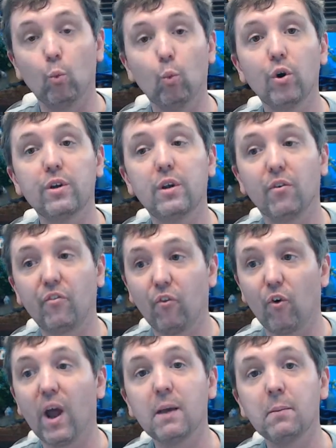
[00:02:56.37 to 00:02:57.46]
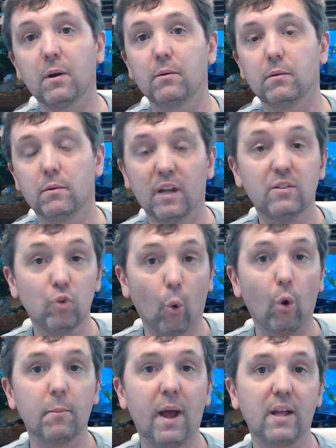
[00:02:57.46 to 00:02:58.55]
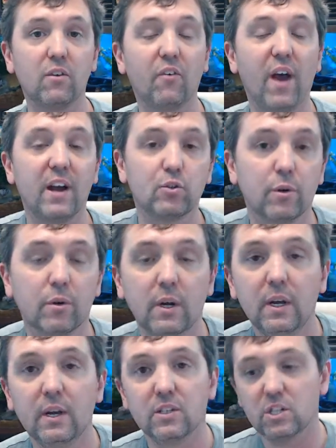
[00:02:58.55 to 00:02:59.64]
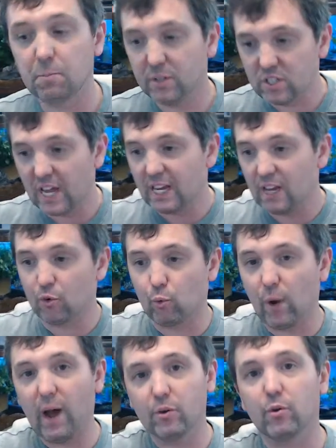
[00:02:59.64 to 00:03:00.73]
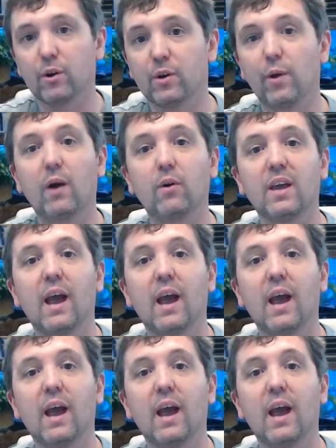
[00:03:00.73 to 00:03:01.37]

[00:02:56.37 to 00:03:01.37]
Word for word: wood frame and door manufacturer simply taking the router and routing